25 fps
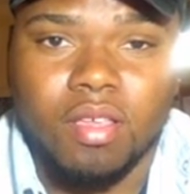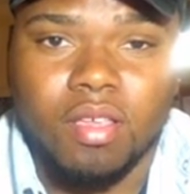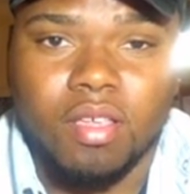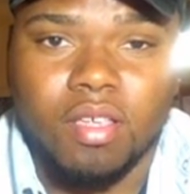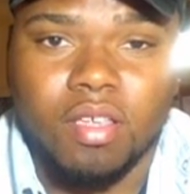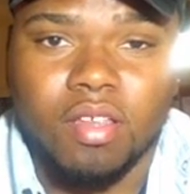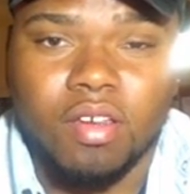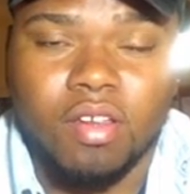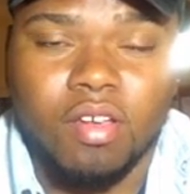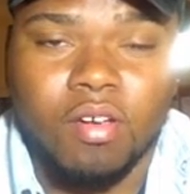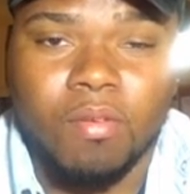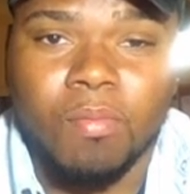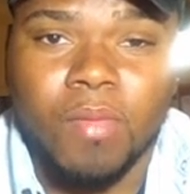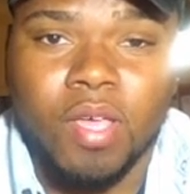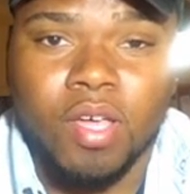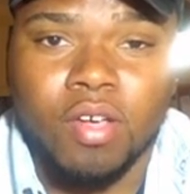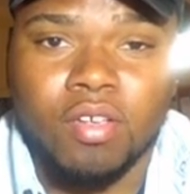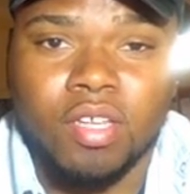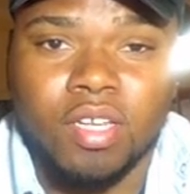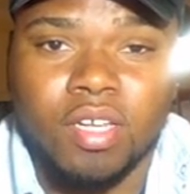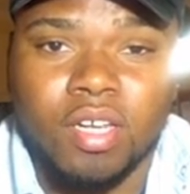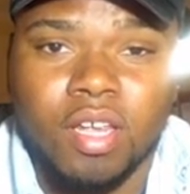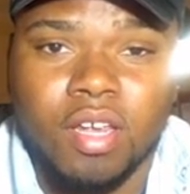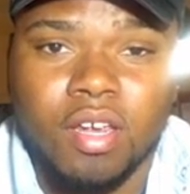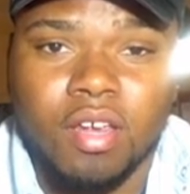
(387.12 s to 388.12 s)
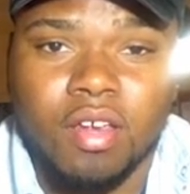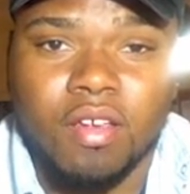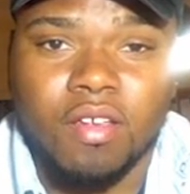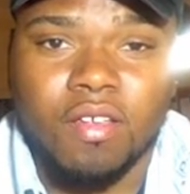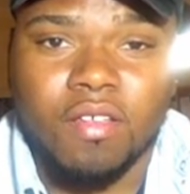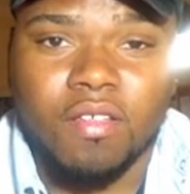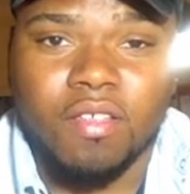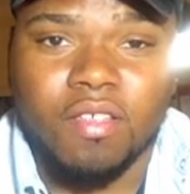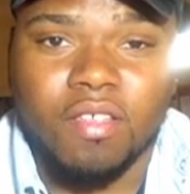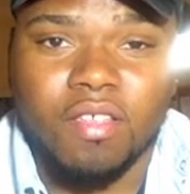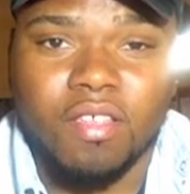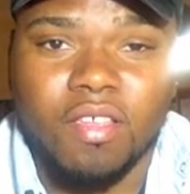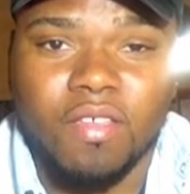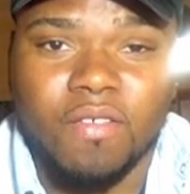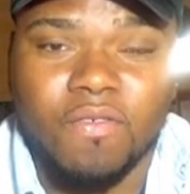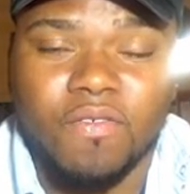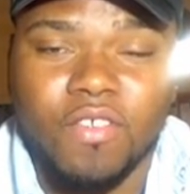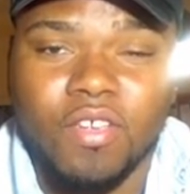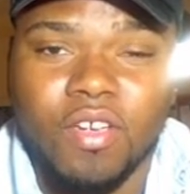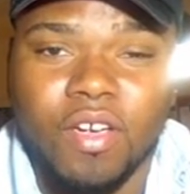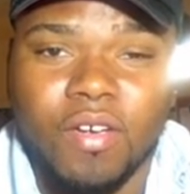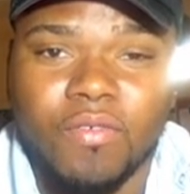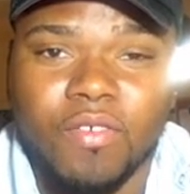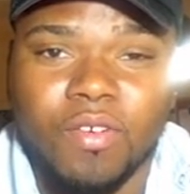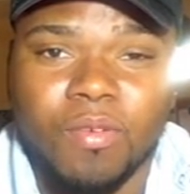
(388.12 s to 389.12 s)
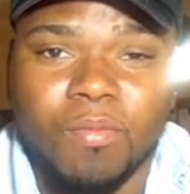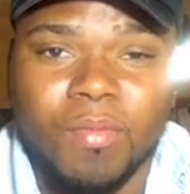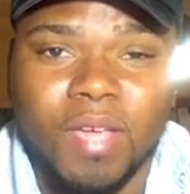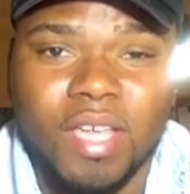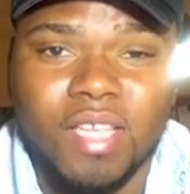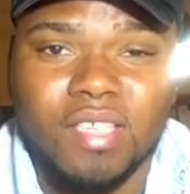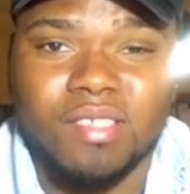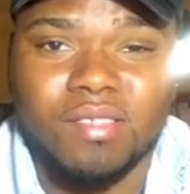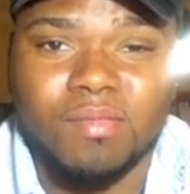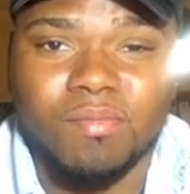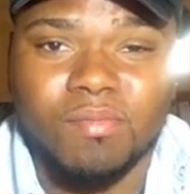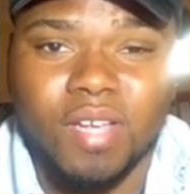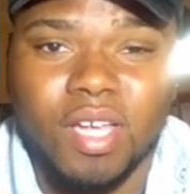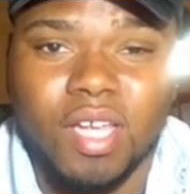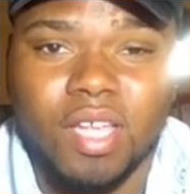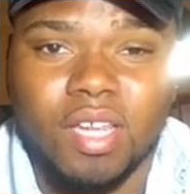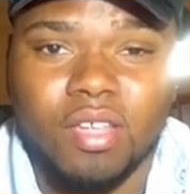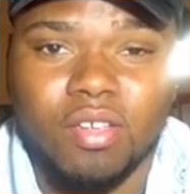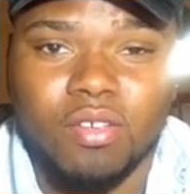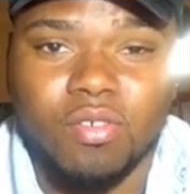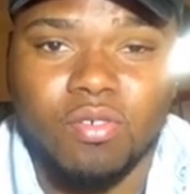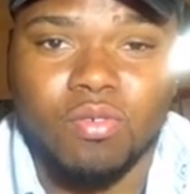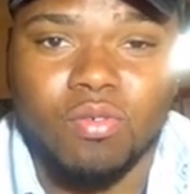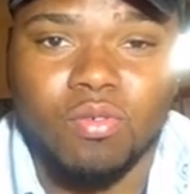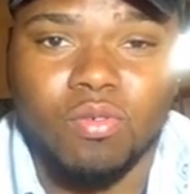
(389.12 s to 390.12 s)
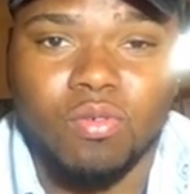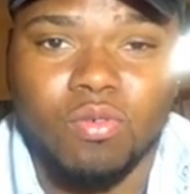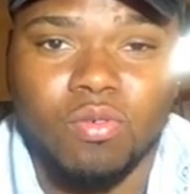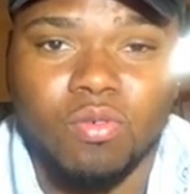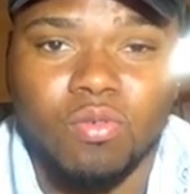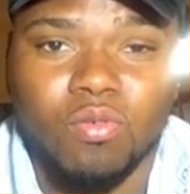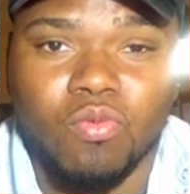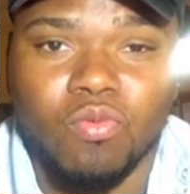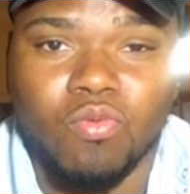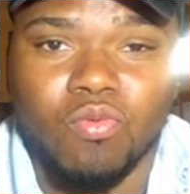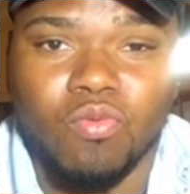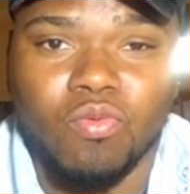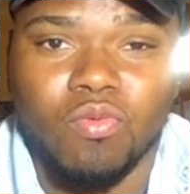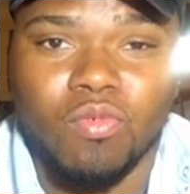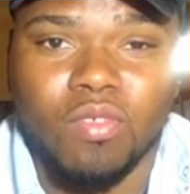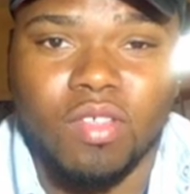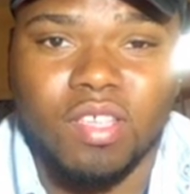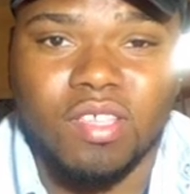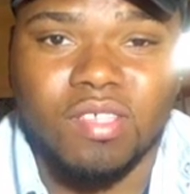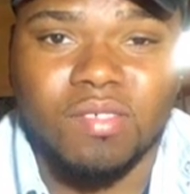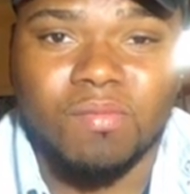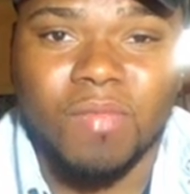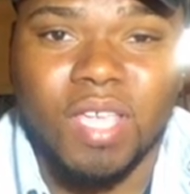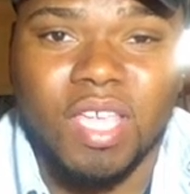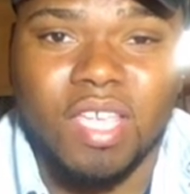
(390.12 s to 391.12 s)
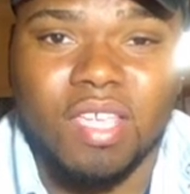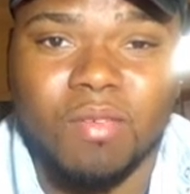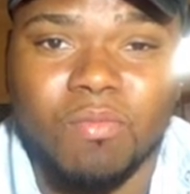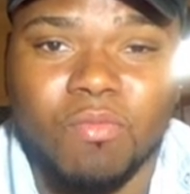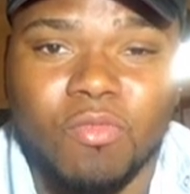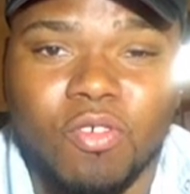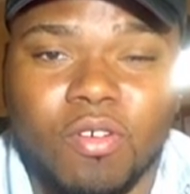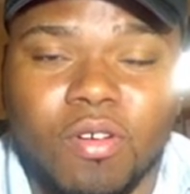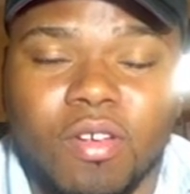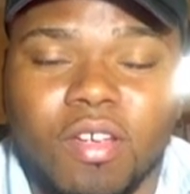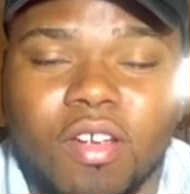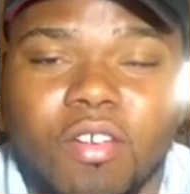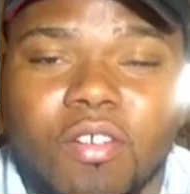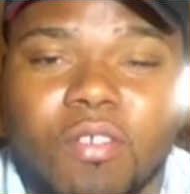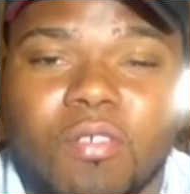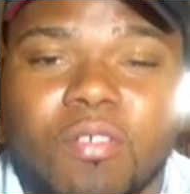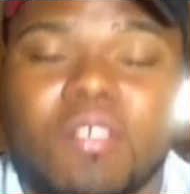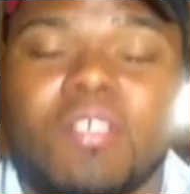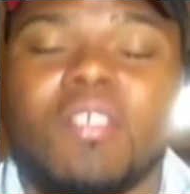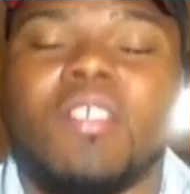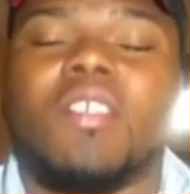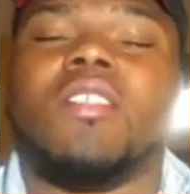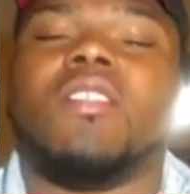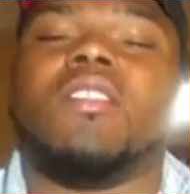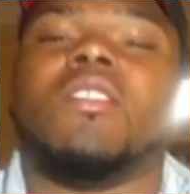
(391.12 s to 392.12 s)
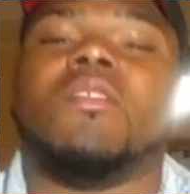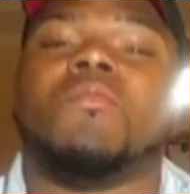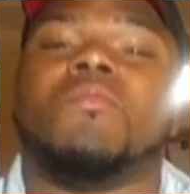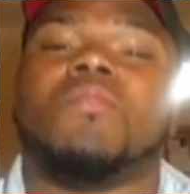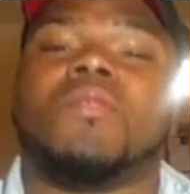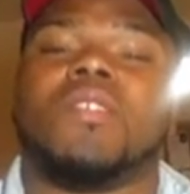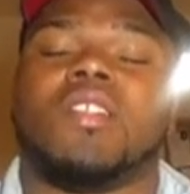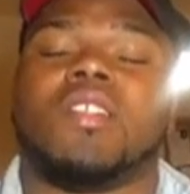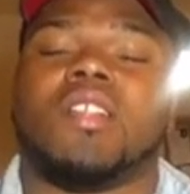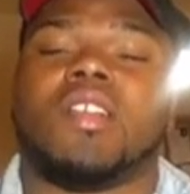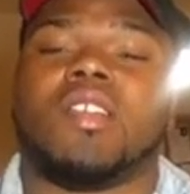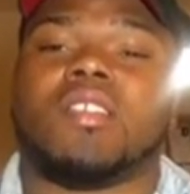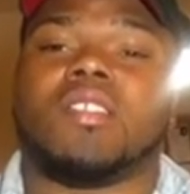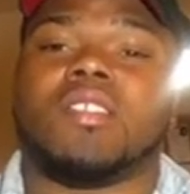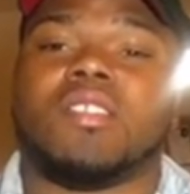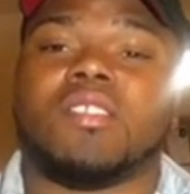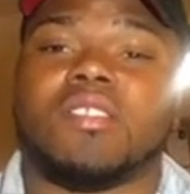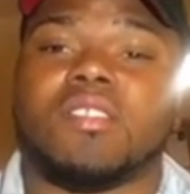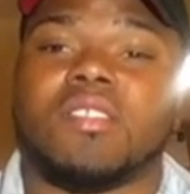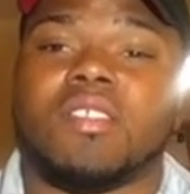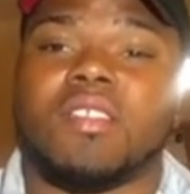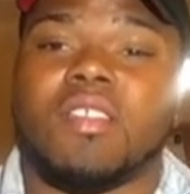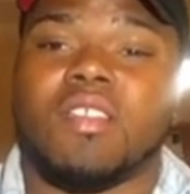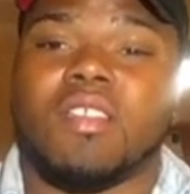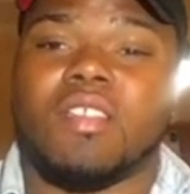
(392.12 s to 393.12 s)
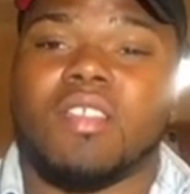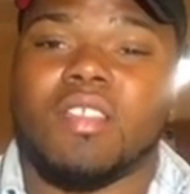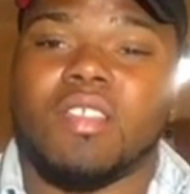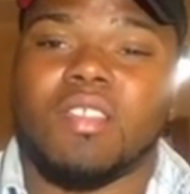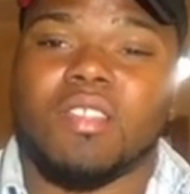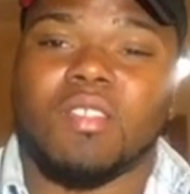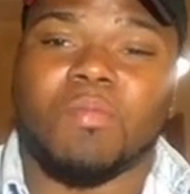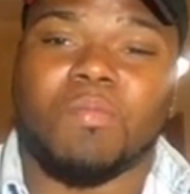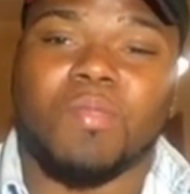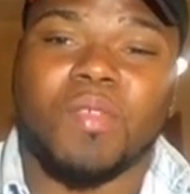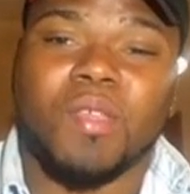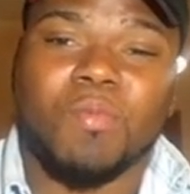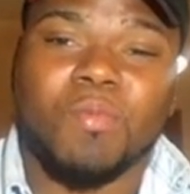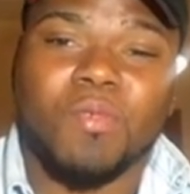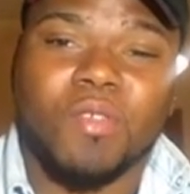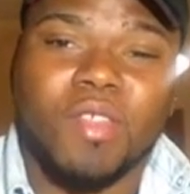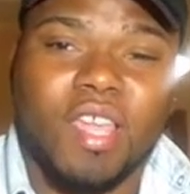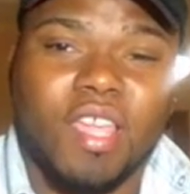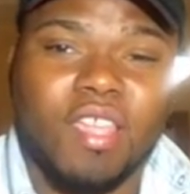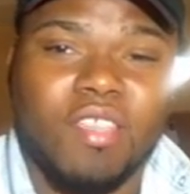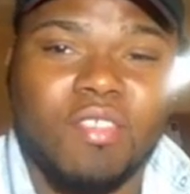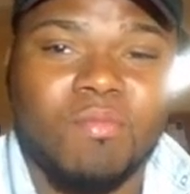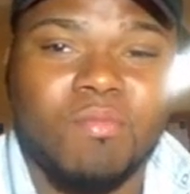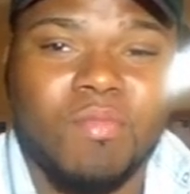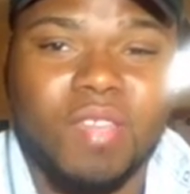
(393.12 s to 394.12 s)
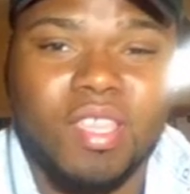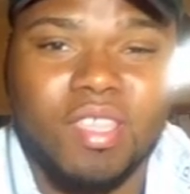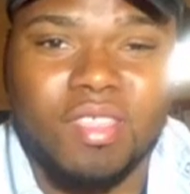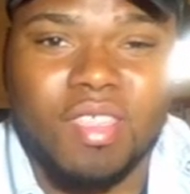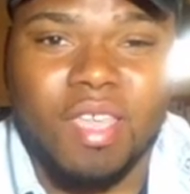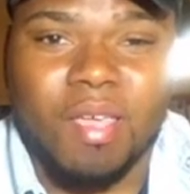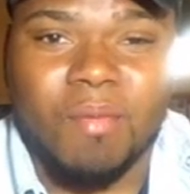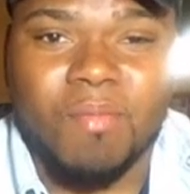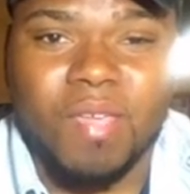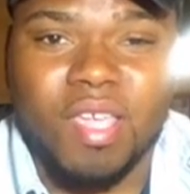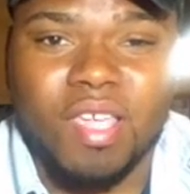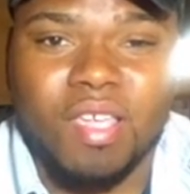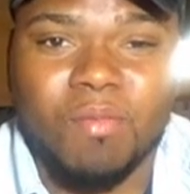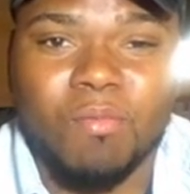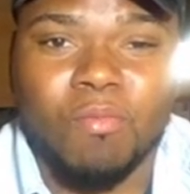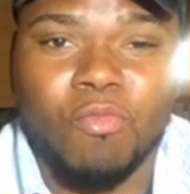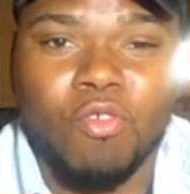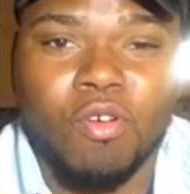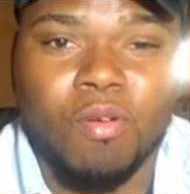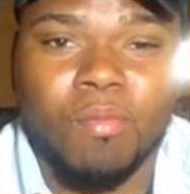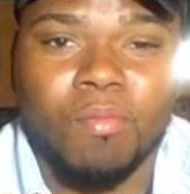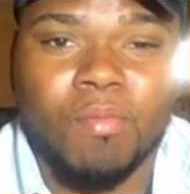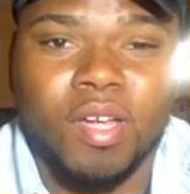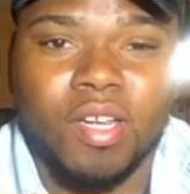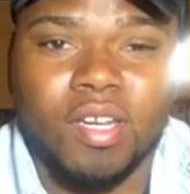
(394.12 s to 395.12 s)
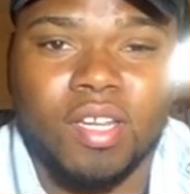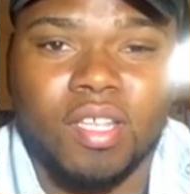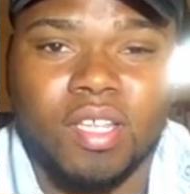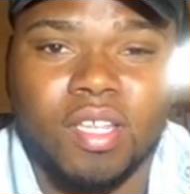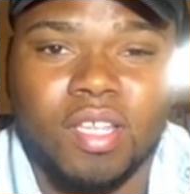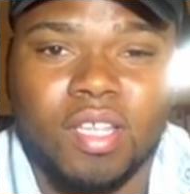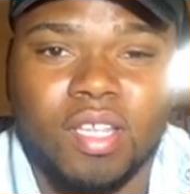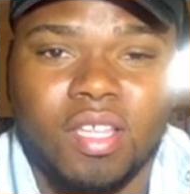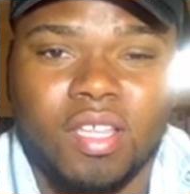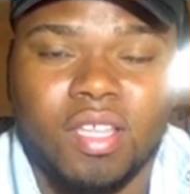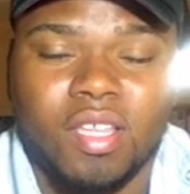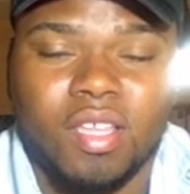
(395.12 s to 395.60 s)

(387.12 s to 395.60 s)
Millionaire, if you ever met somebody who is making more, or let me put it like this, the people that you meet that make more money,